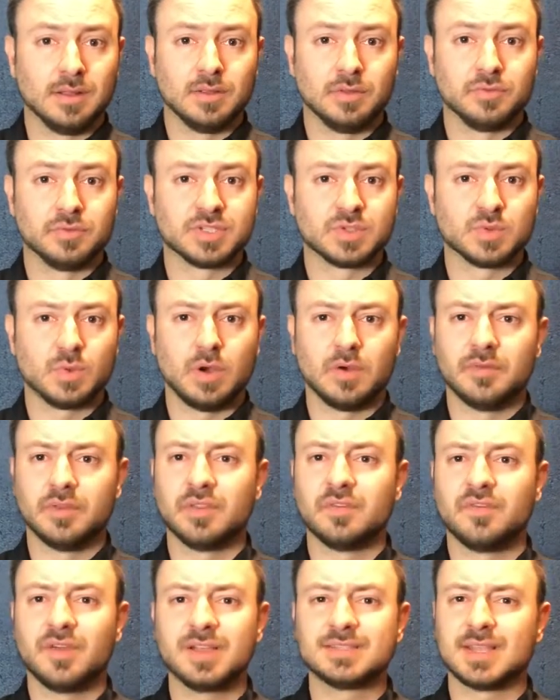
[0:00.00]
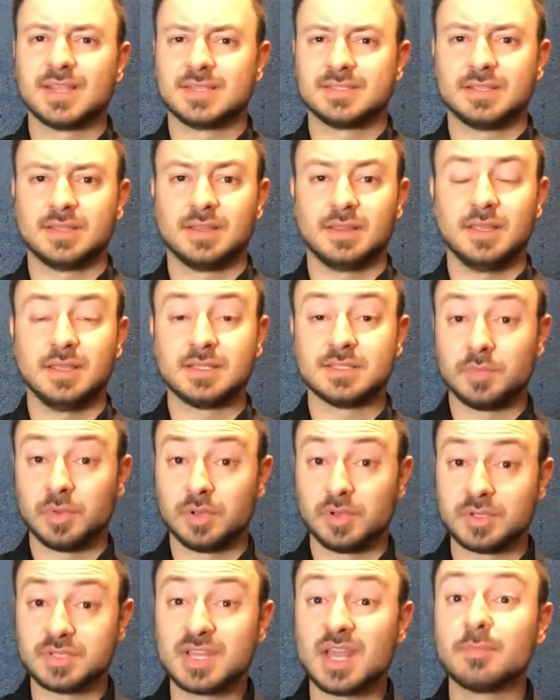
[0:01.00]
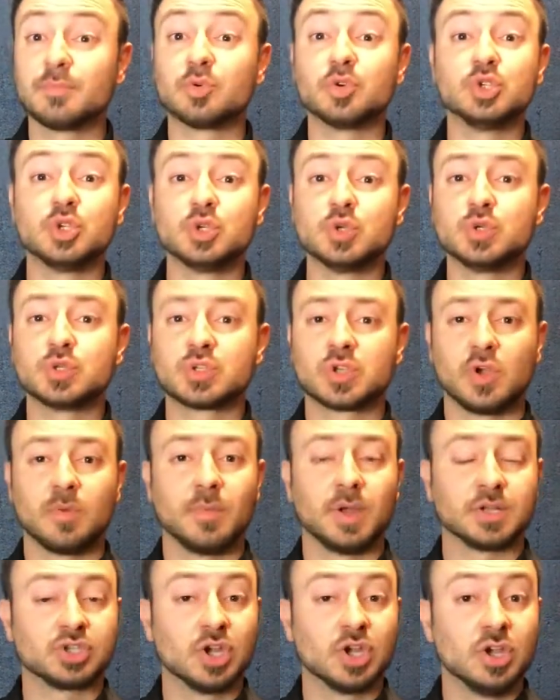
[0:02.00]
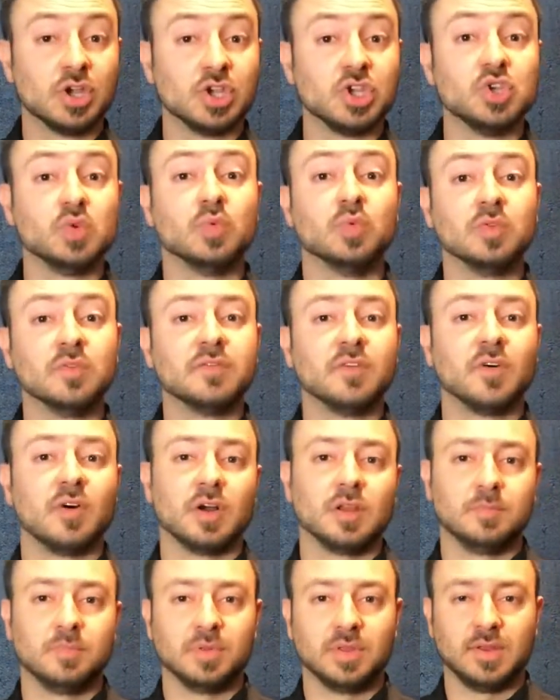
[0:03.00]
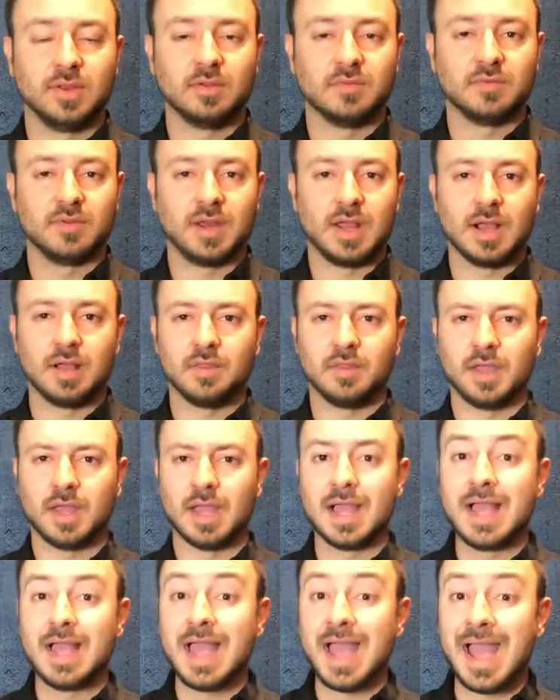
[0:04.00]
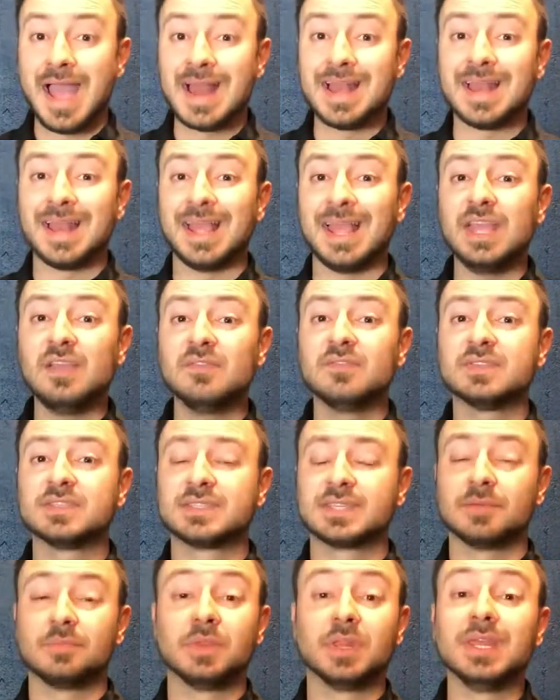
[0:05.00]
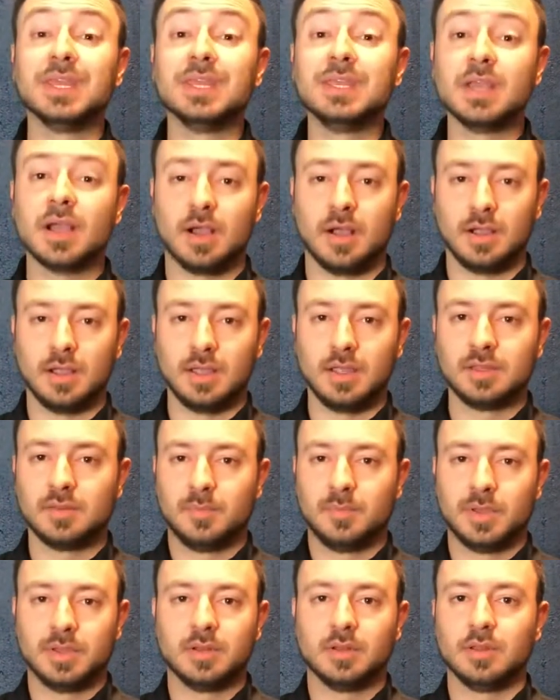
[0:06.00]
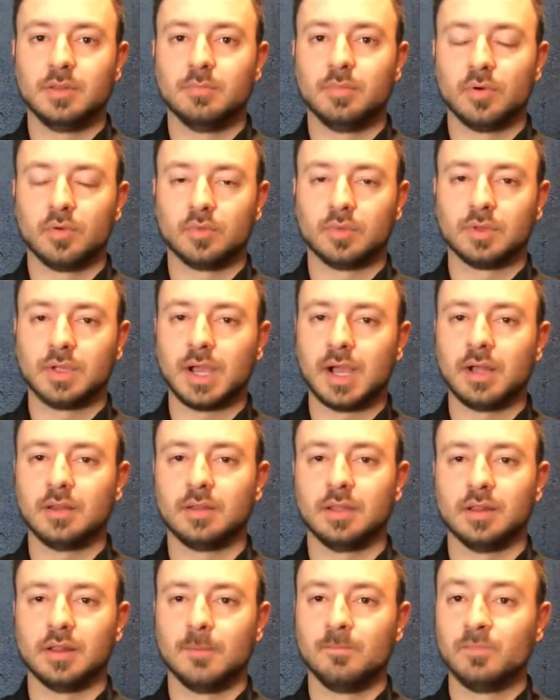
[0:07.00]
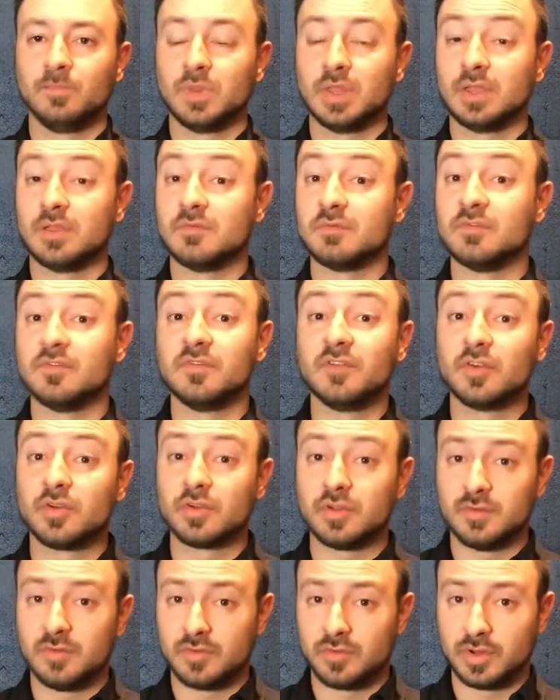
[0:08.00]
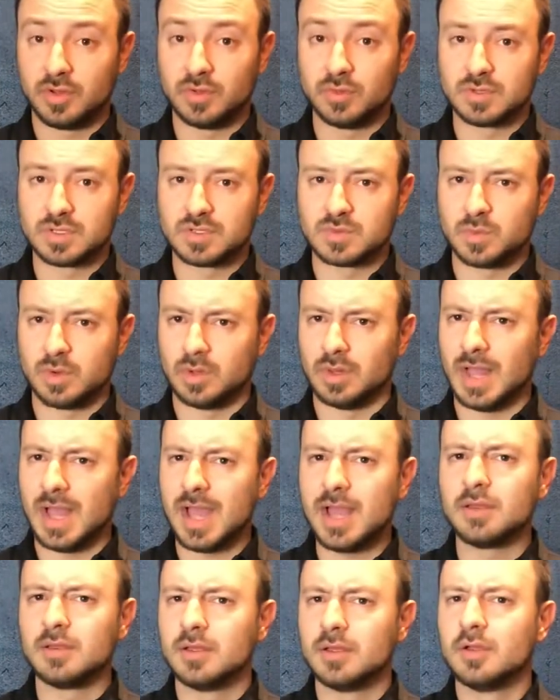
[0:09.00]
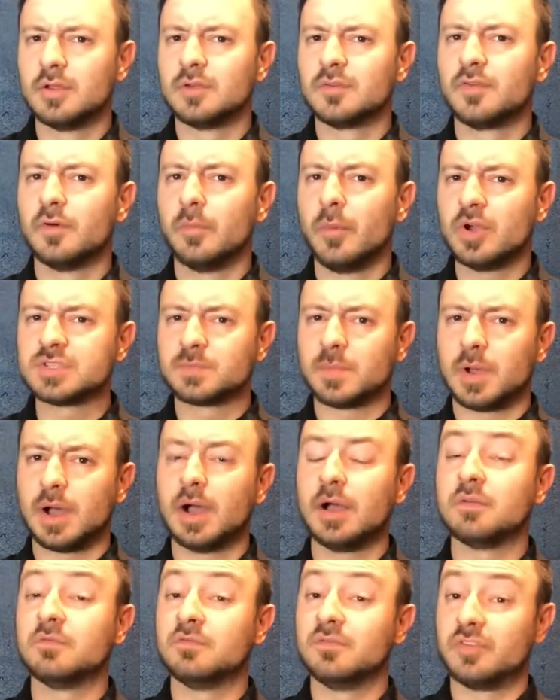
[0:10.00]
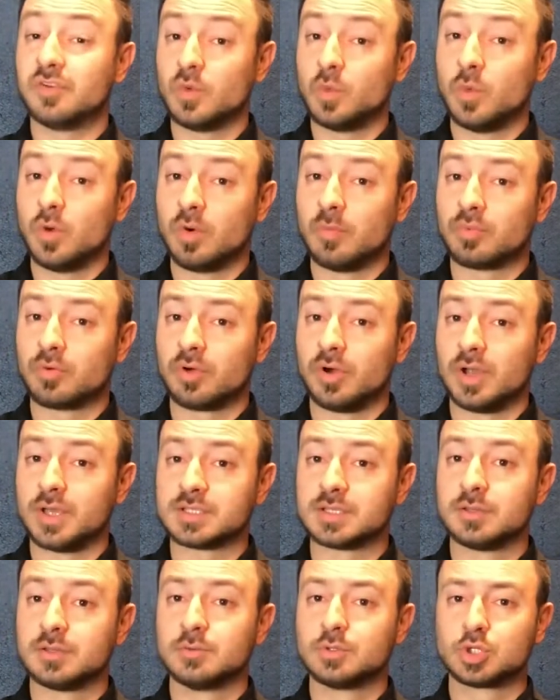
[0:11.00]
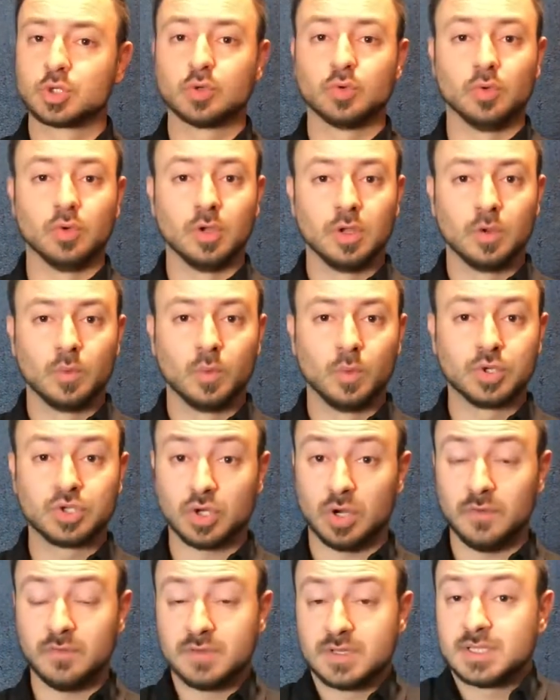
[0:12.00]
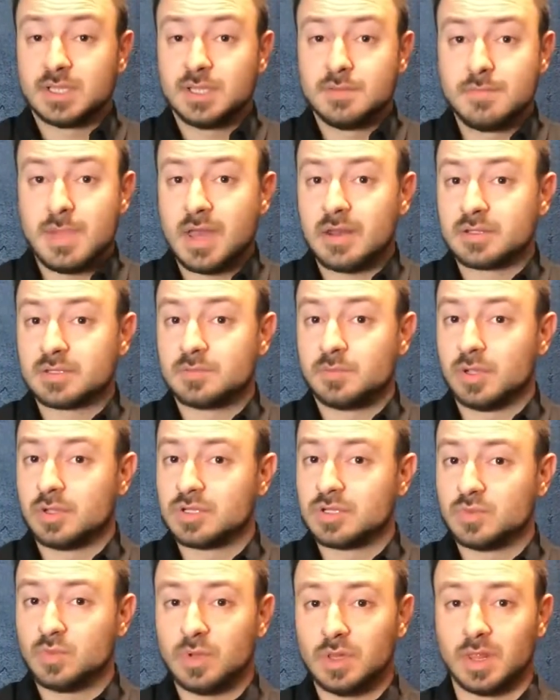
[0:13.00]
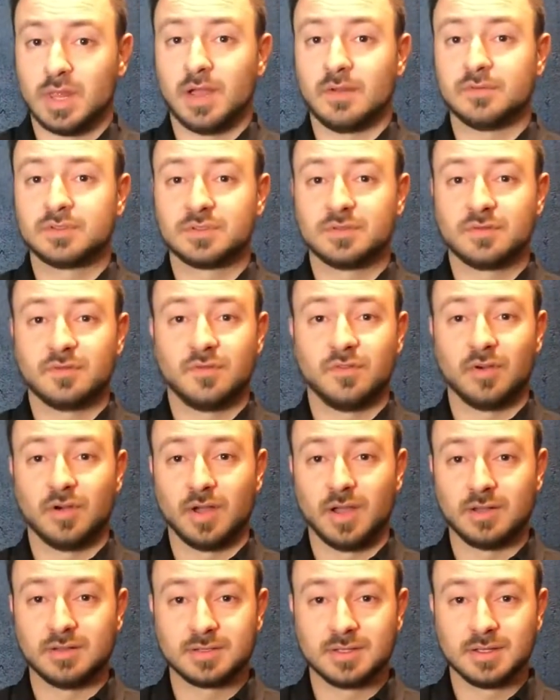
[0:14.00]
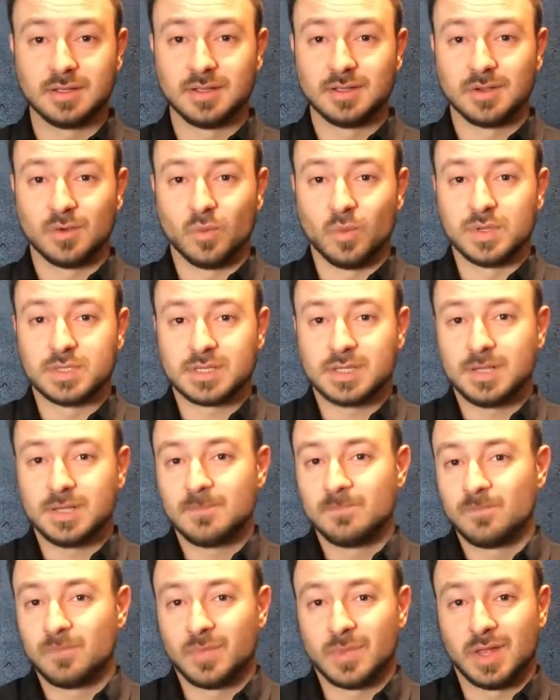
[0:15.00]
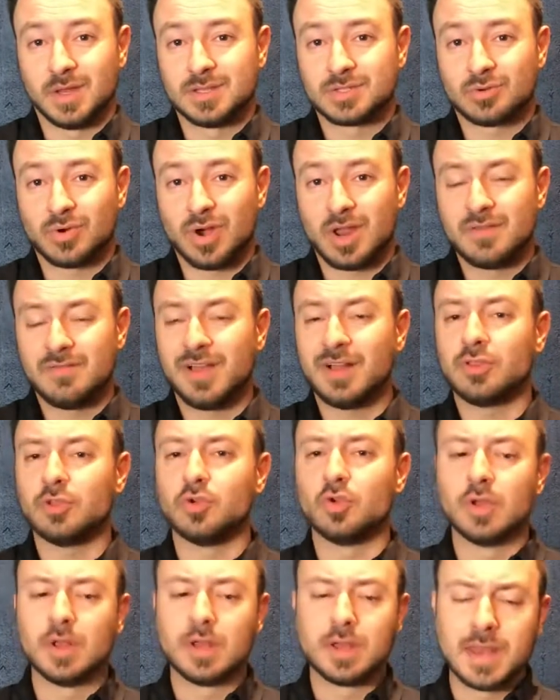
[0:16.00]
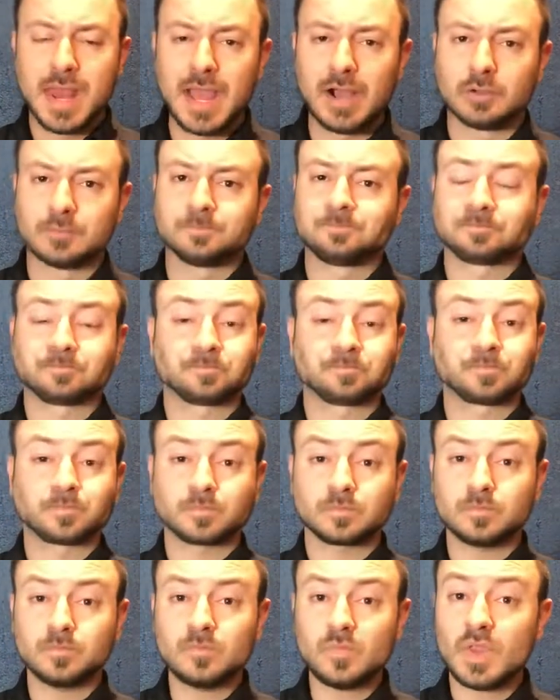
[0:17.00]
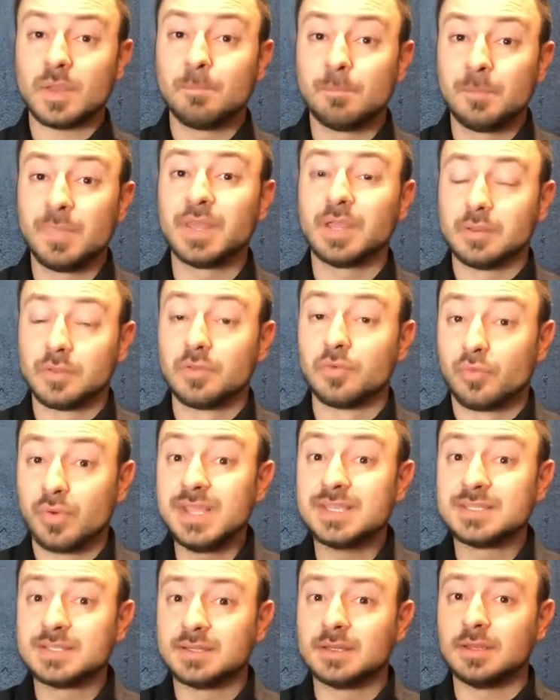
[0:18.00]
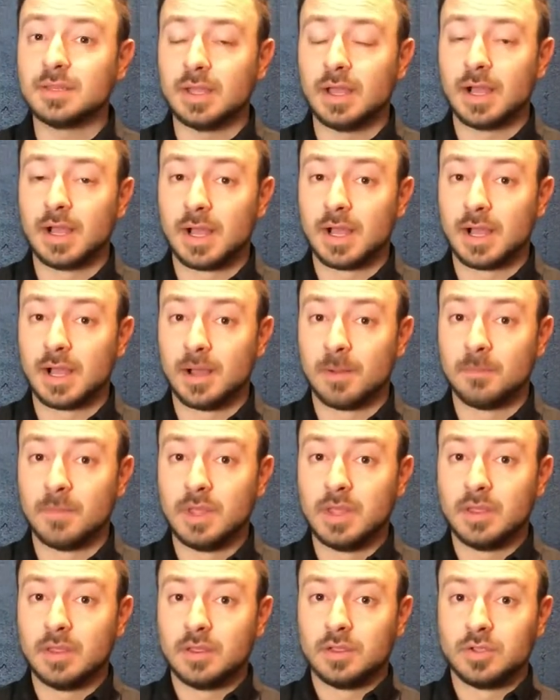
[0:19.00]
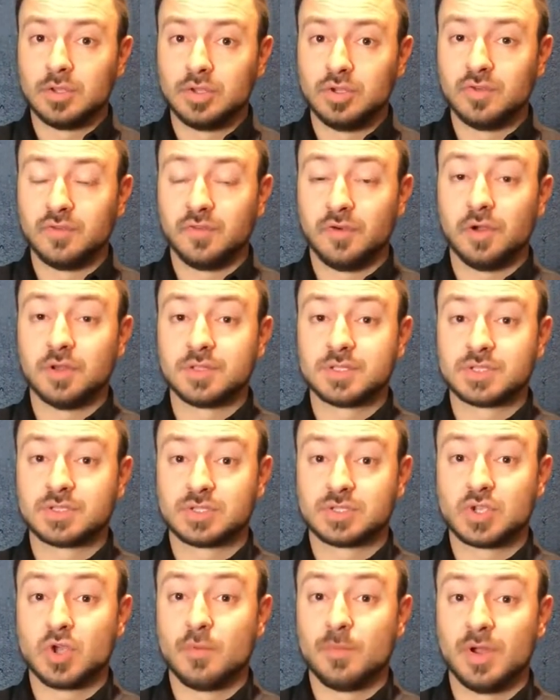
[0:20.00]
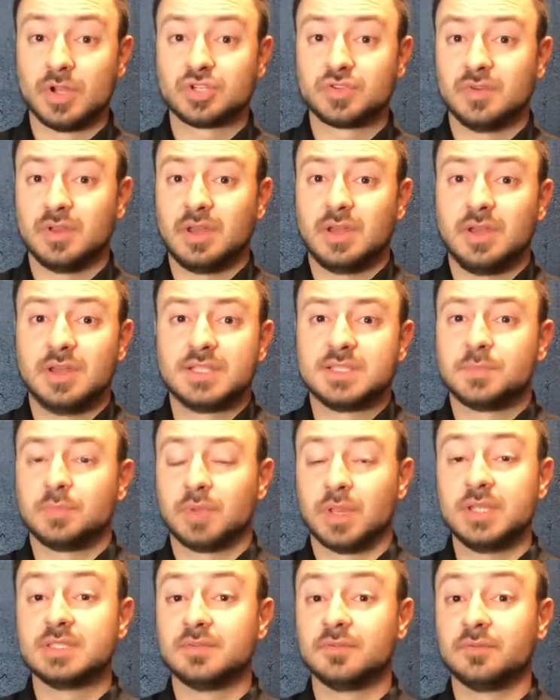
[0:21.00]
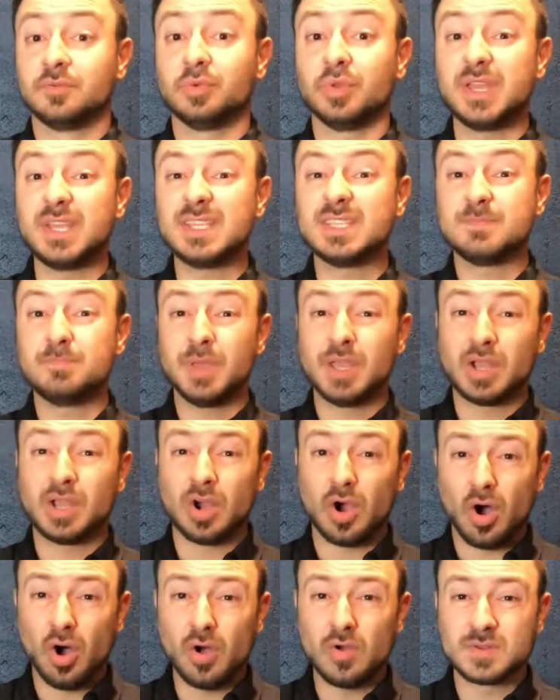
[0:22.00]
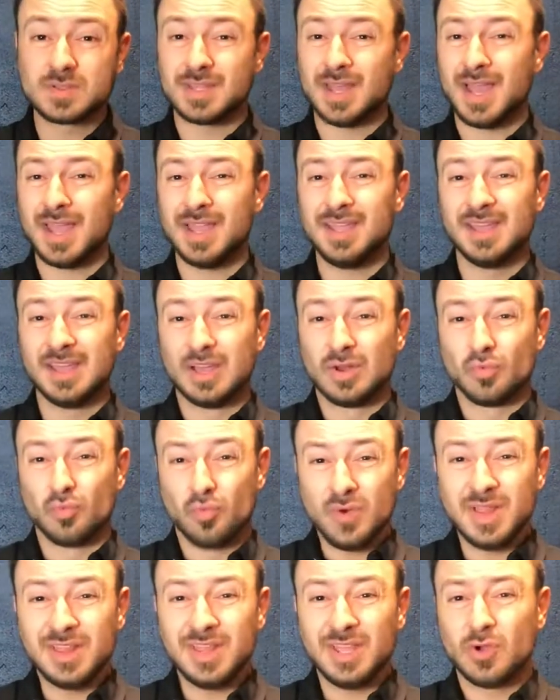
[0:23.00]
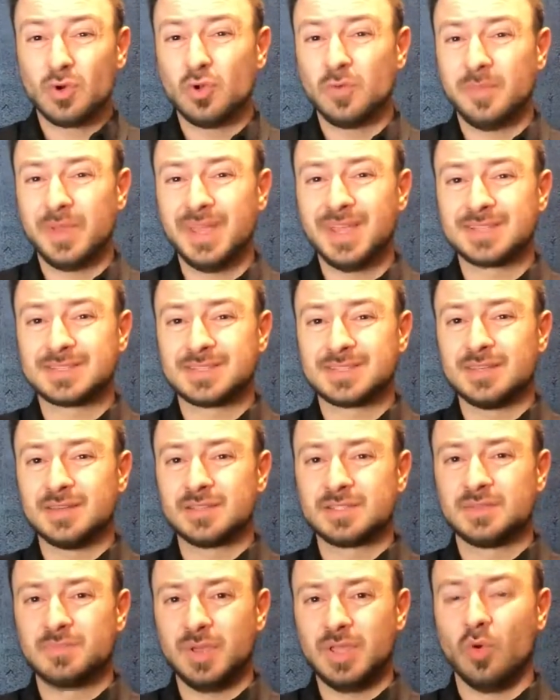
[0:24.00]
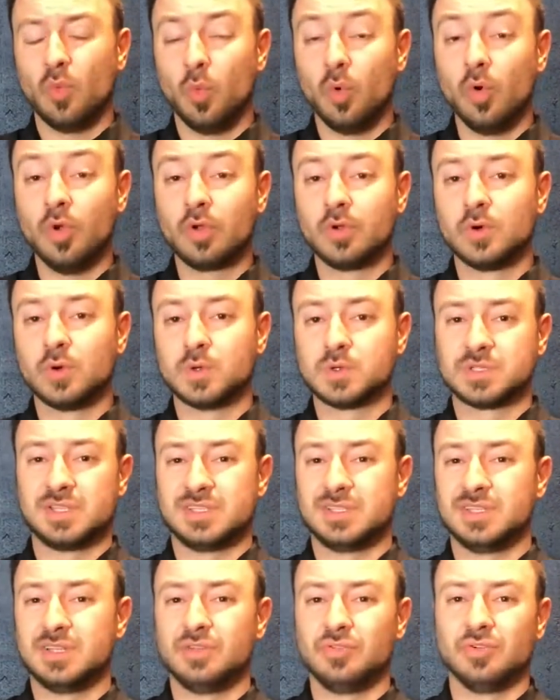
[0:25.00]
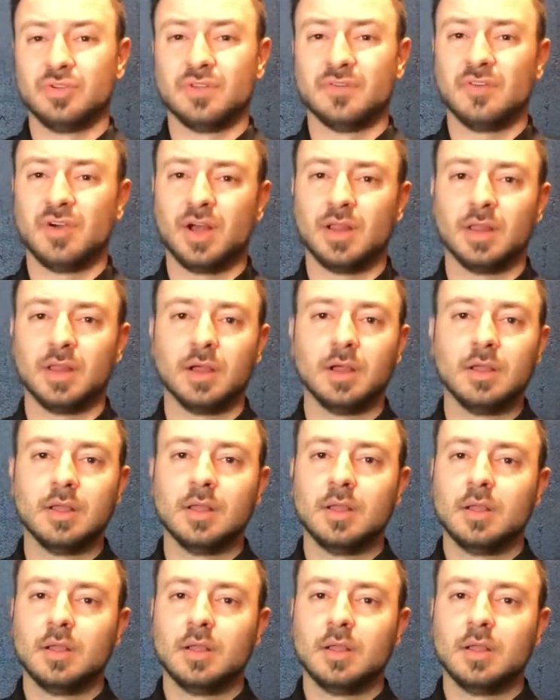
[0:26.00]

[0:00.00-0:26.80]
Ila as well. And the fantastic thing is because they produce so much, you will find plenty of it out there. And even some of the young independently bottled Caol Ila, very good as well. And for most part, very well priced too, which obviously matters because we love to find whiskey that is great value. Now, the reason you find so much of it and it is plentiful is because they really could be considered to be a workhorse distillery of Islay.